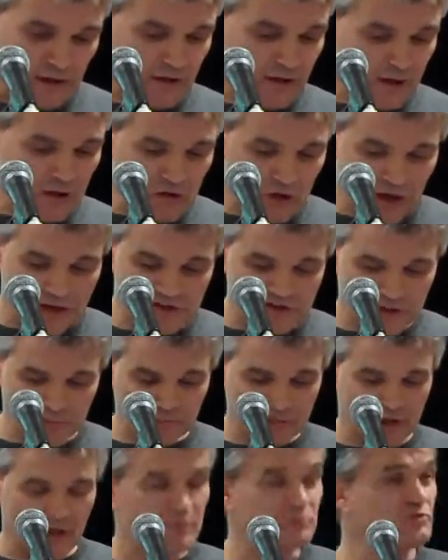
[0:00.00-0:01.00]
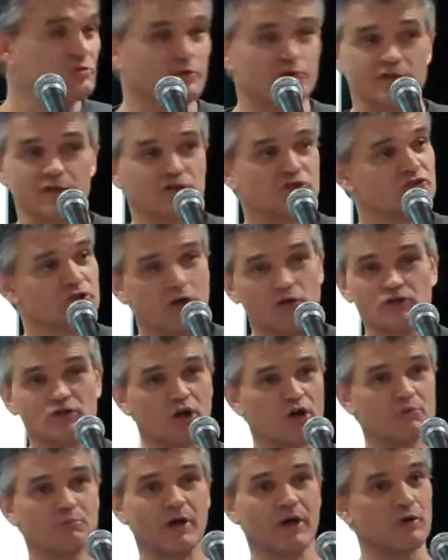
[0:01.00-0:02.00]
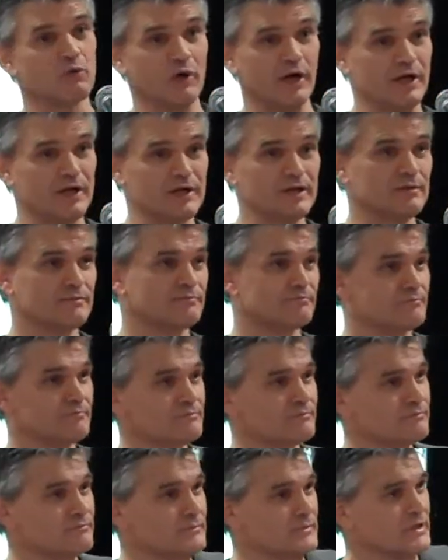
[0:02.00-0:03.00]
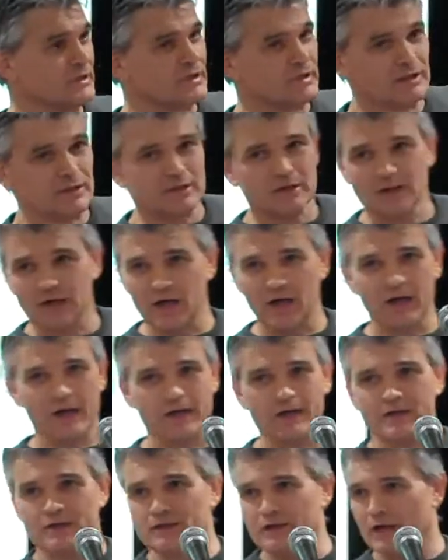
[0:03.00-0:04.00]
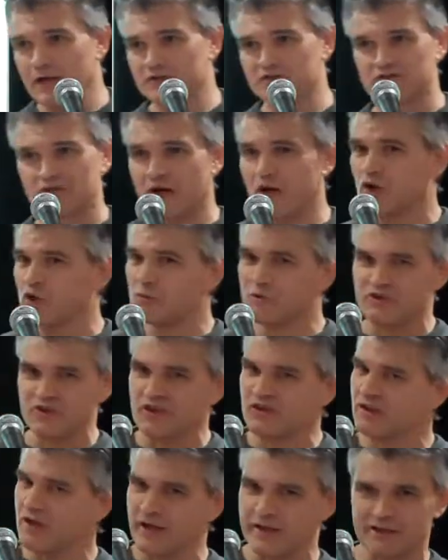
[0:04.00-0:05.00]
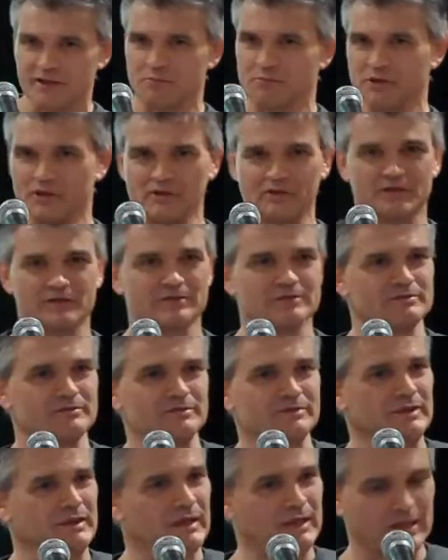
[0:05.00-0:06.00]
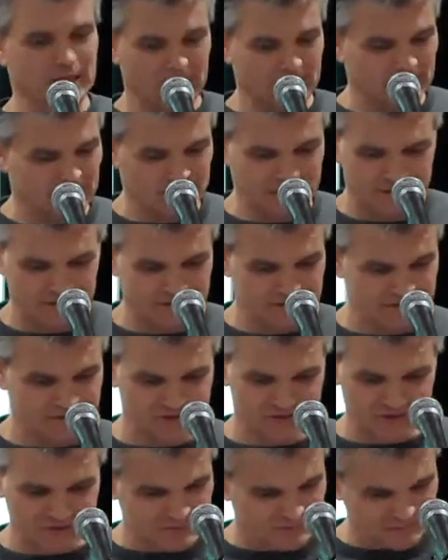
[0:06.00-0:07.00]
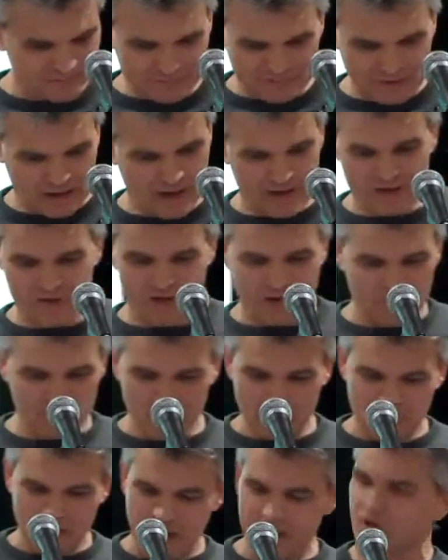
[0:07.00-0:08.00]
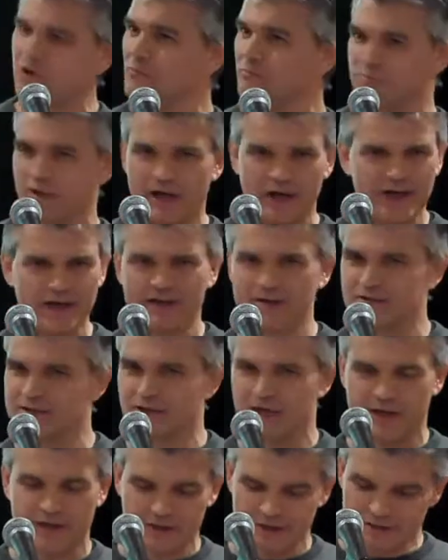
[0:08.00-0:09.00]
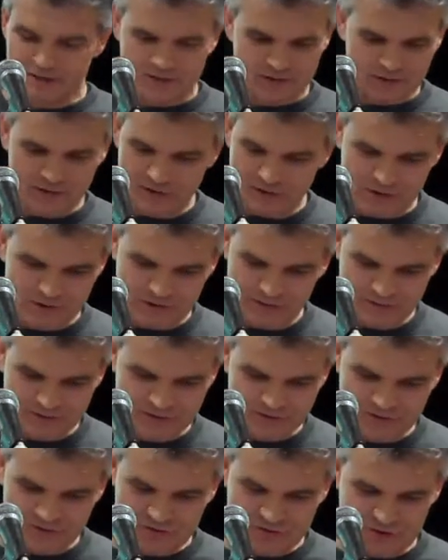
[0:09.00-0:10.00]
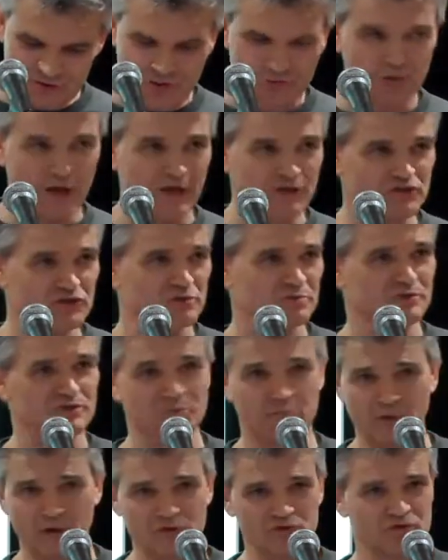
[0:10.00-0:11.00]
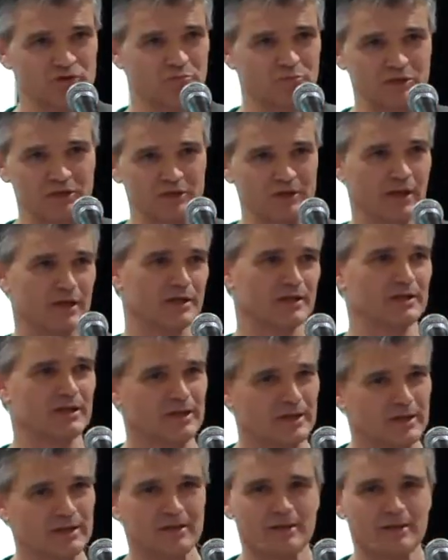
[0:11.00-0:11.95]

And I know I sometimes, when things don't go my way, I, I struggle with entitlement. Uh, it's I grumble, I complain, it's like, no, no, no, no, this is not the way it's supposed to be. Uh,